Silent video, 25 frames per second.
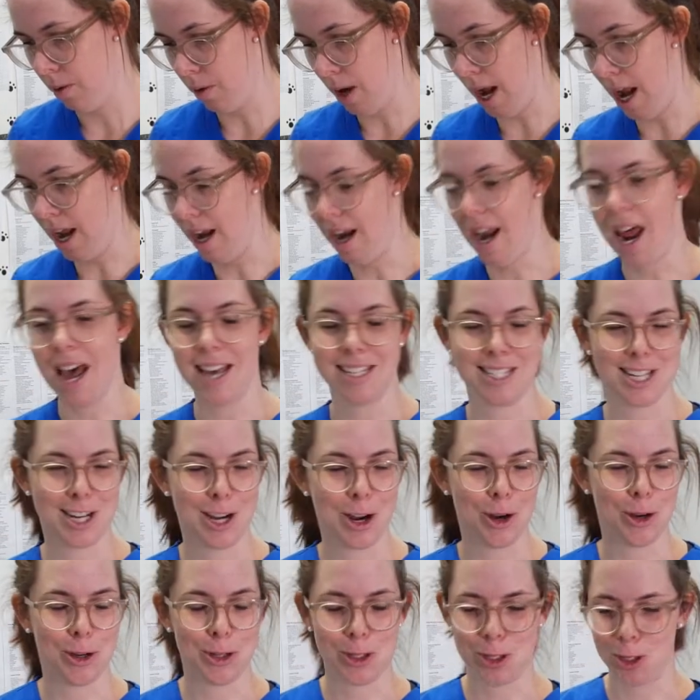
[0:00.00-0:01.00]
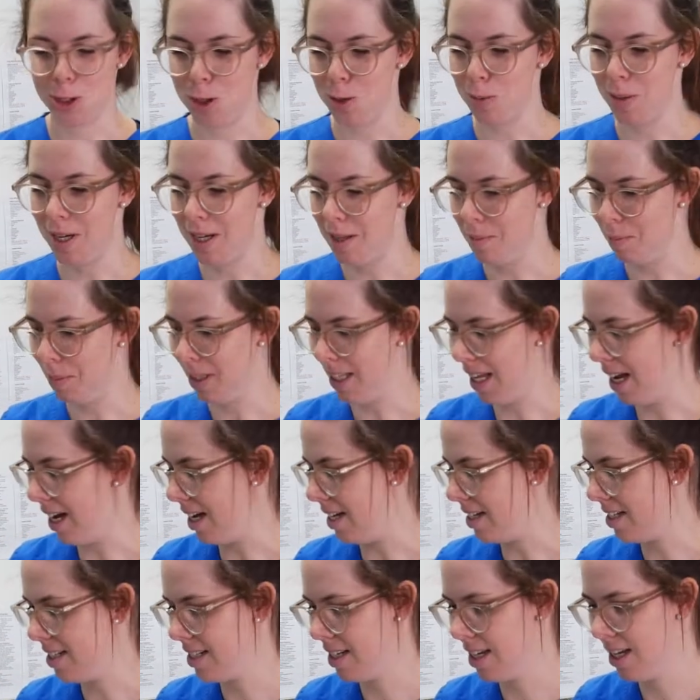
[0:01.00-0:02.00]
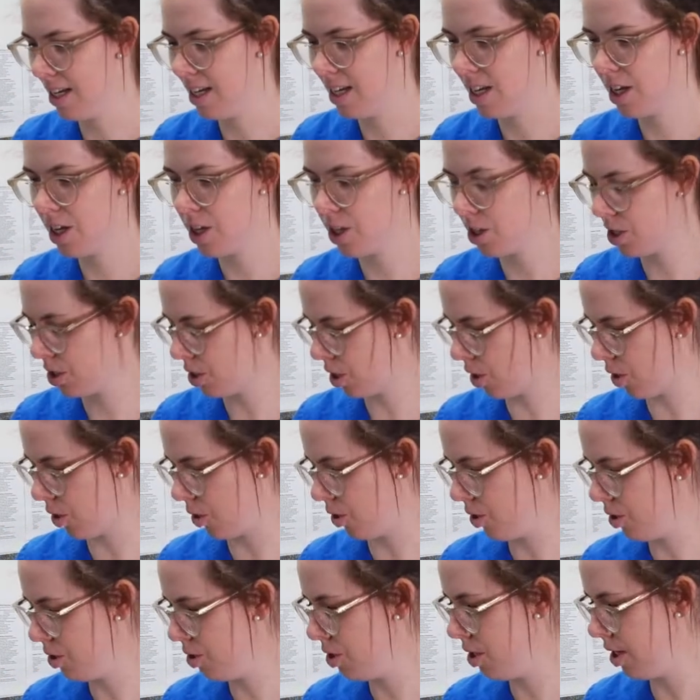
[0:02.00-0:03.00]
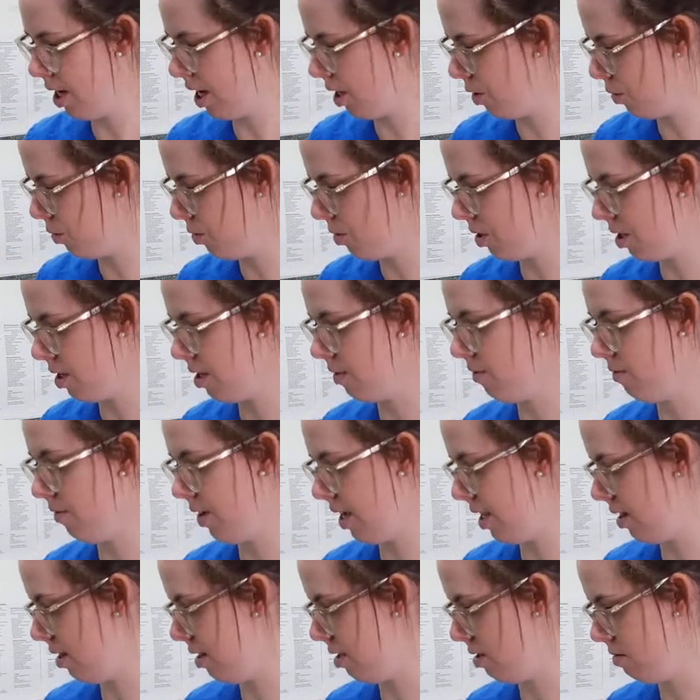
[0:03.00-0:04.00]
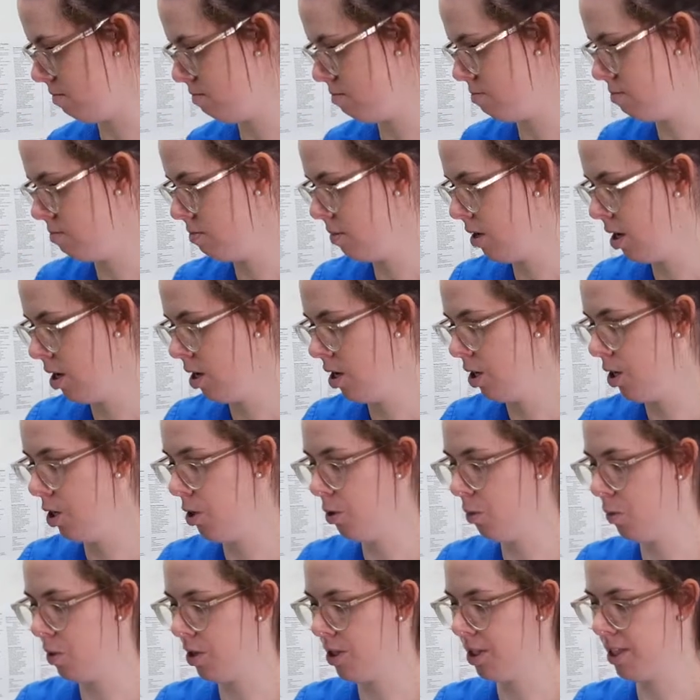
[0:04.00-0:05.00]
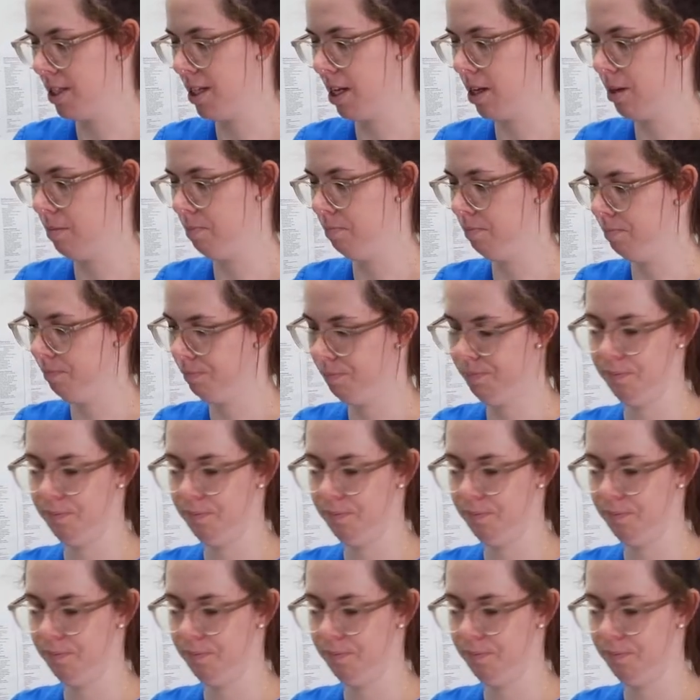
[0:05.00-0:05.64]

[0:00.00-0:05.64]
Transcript: and has an O-tube in place. So in order to feed them, you'll want some